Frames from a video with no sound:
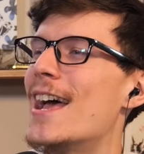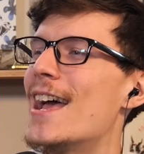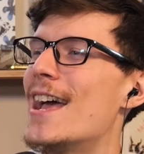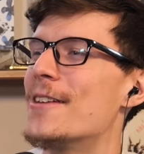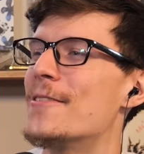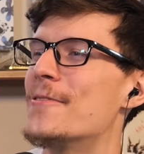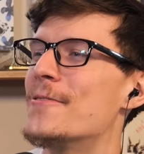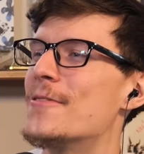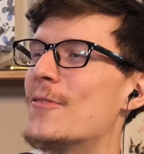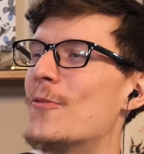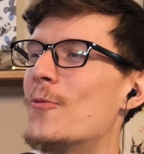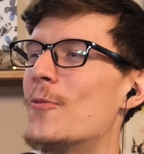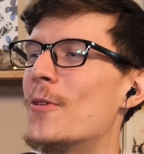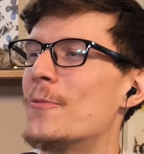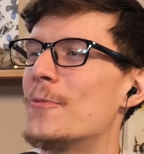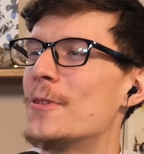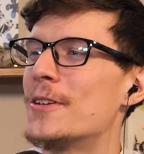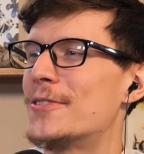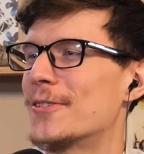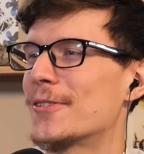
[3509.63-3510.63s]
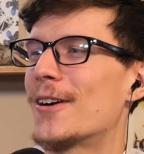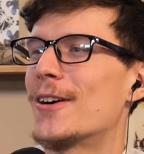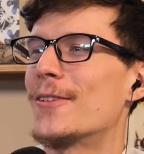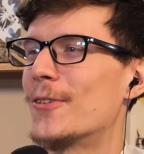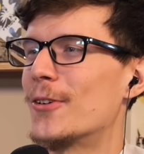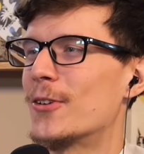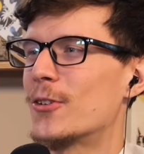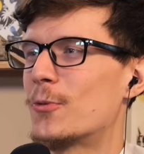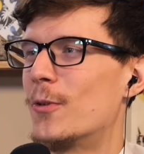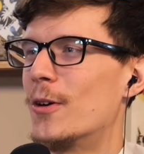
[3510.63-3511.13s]
And when we took our
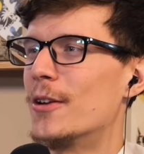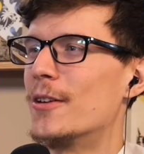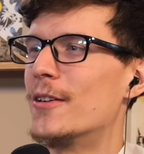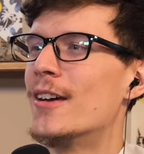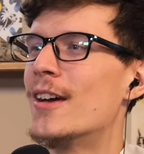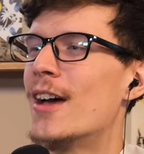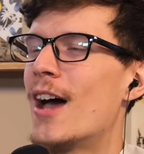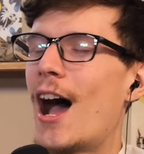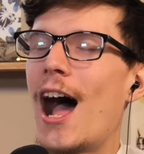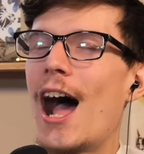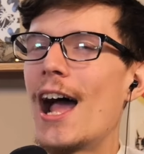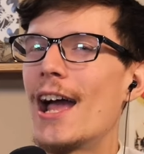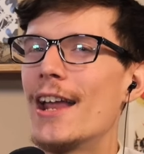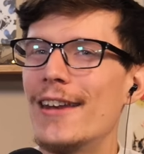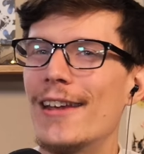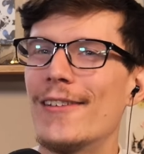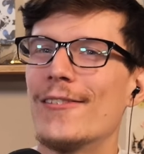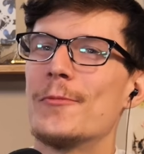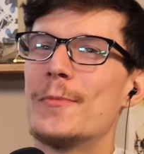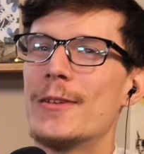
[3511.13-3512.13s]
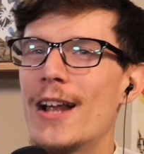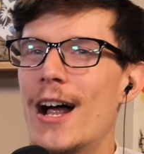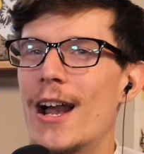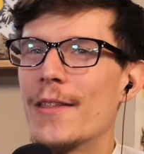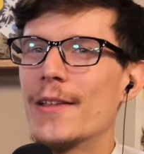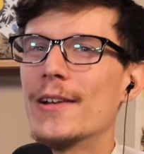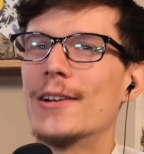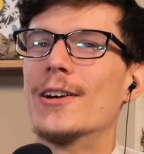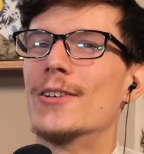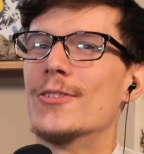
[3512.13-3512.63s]
first one, I'd never been out
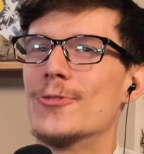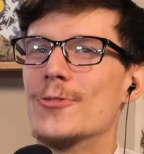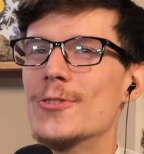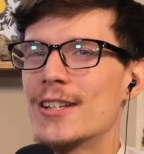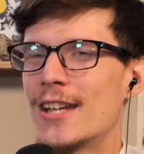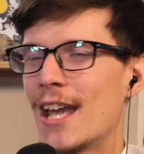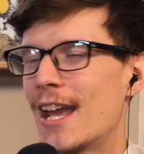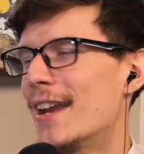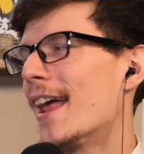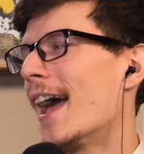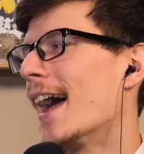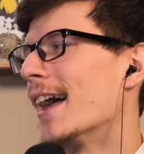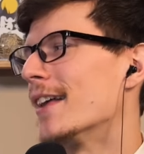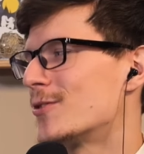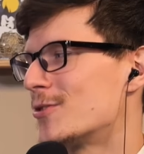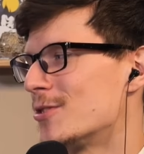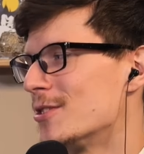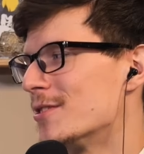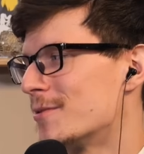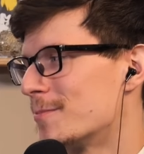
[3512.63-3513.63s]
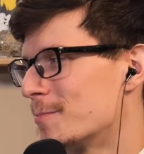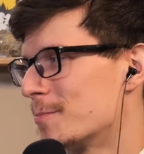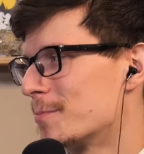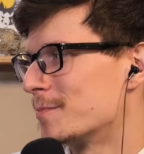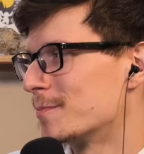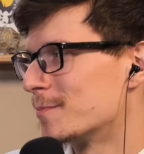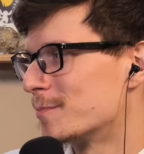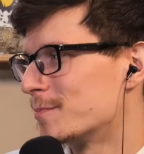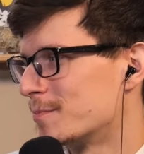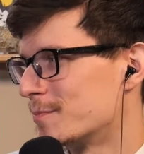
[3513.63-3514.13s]
of the country. Kate has. She's
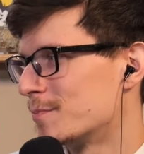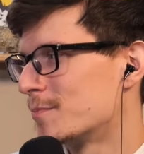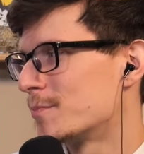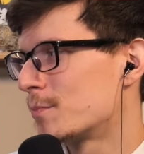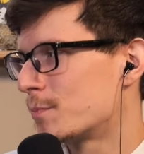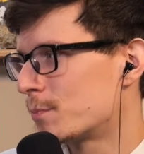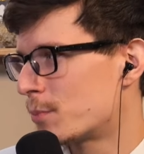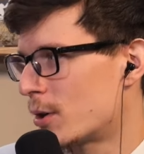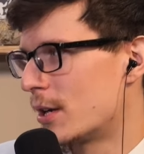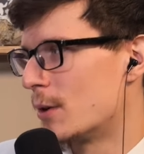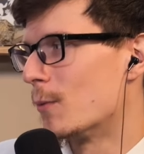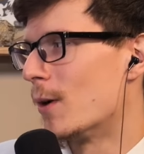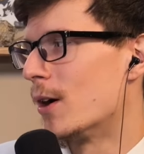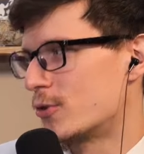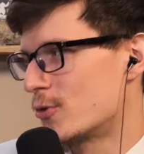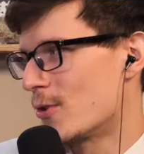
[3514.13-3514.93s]
pretty well